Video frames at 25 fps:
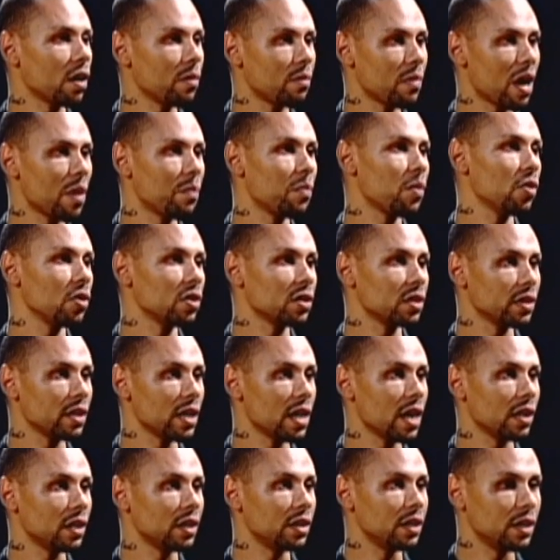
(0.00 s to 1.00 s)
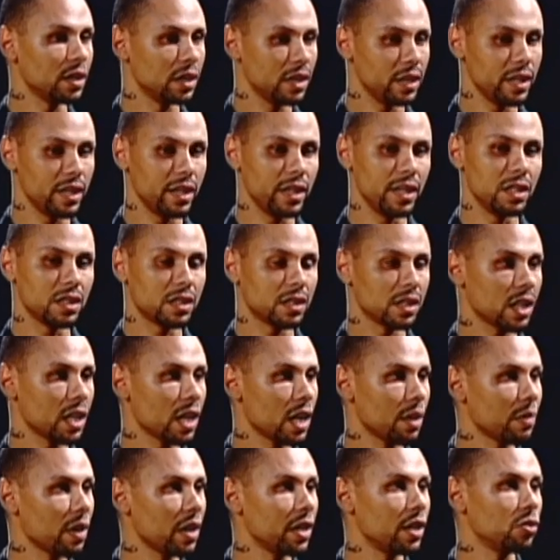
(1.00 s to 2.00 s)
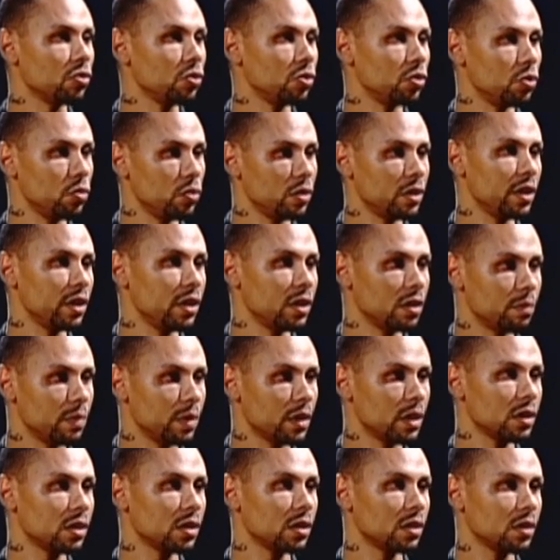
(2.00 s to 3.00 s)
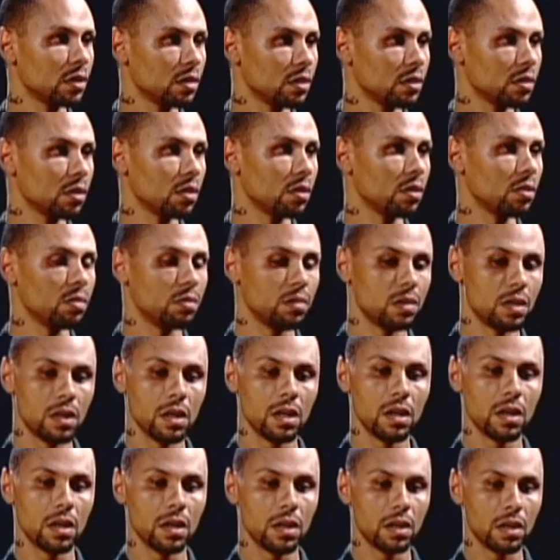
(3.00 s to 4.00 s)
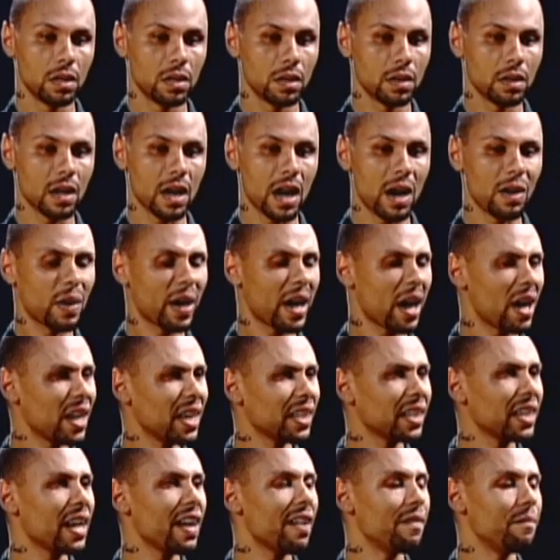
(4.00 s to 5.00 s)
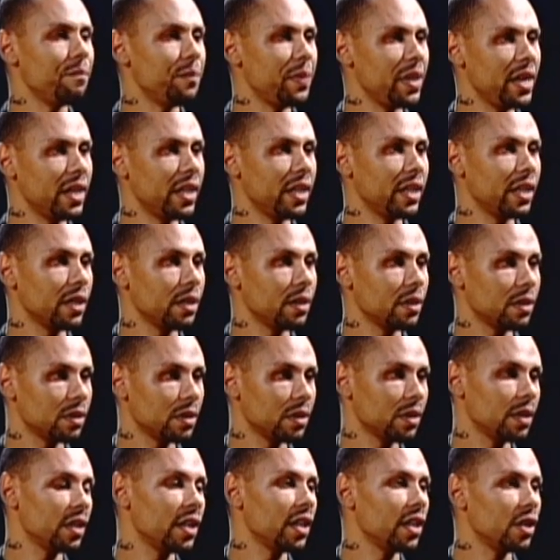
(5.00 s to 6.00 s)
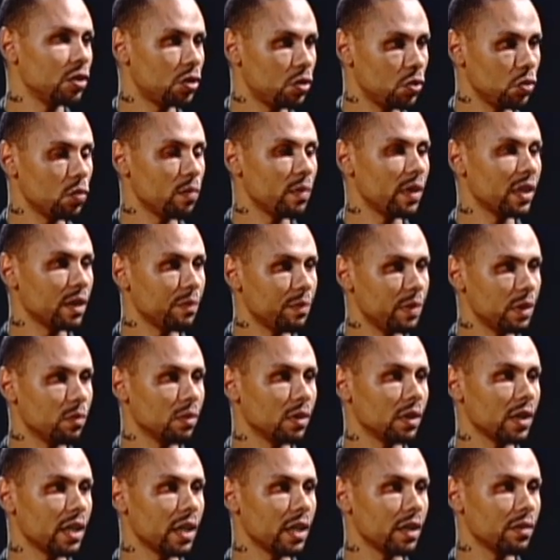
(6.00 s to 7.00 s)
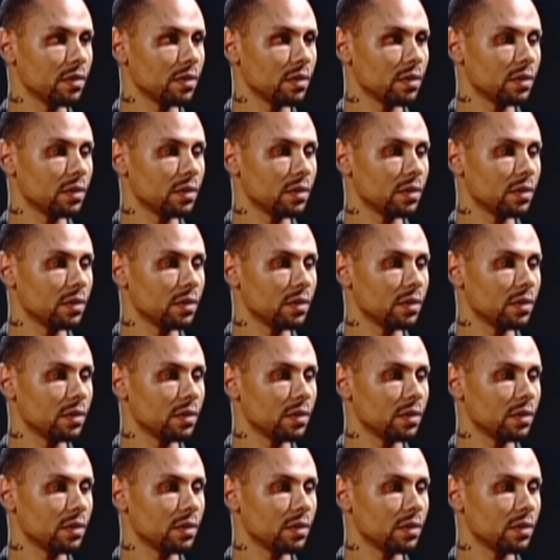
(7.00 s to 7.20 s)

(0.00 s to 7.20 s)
of my personality each time I introduce each bit. So I like to have meaning into making people laugh.